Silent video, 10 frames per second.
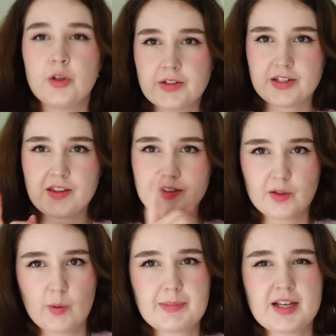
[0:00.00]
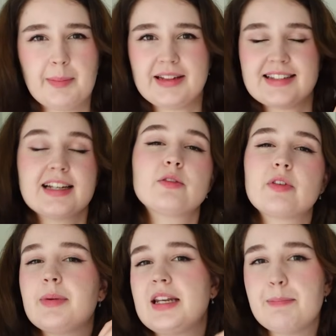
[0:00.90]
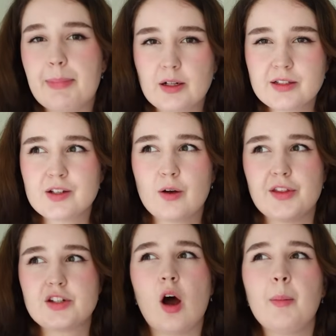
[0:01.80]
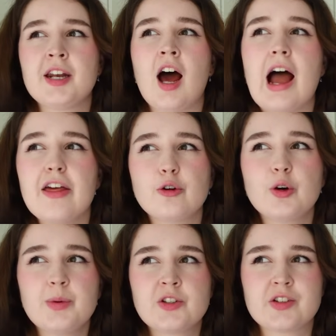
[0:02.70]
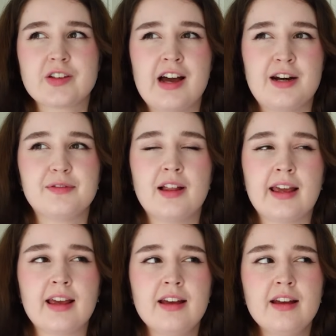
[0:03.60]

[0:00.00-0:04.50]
You could see this on the website, but there's like a ribbony belt on the top, and I thought it was just kind of like